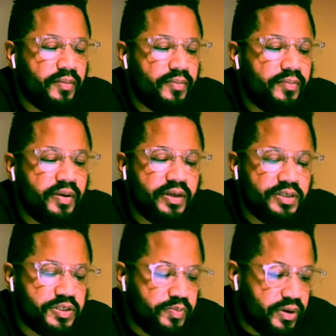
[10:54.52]
but
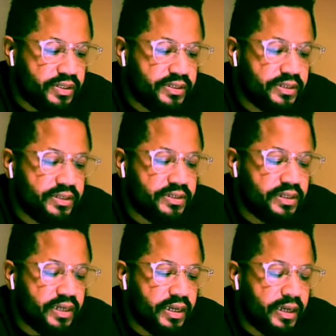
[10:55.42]
expresses
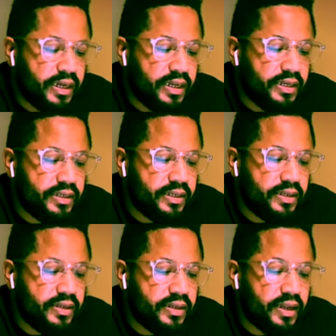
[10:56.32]
at
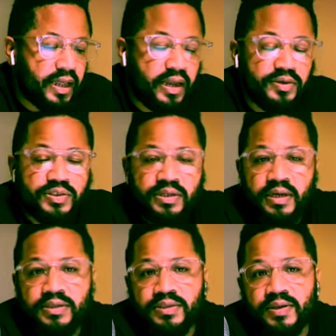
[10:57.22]
the latter
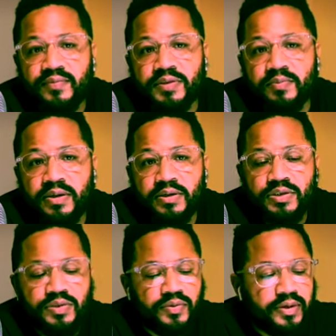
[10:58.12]
stages of his
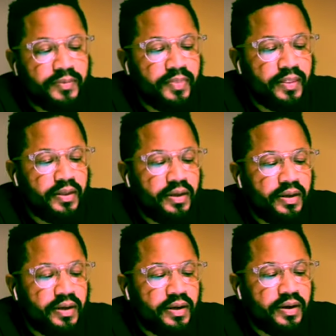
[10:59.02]
ministry.
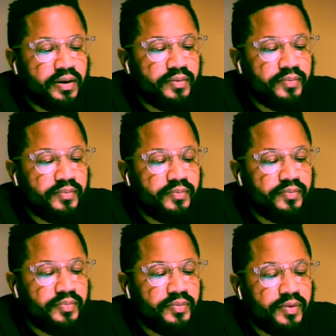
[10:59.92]
Um,
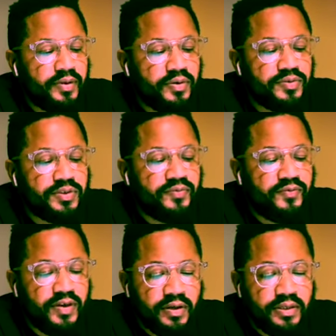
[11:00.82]
you know,
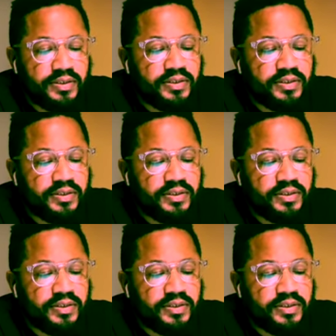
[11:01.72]
feelings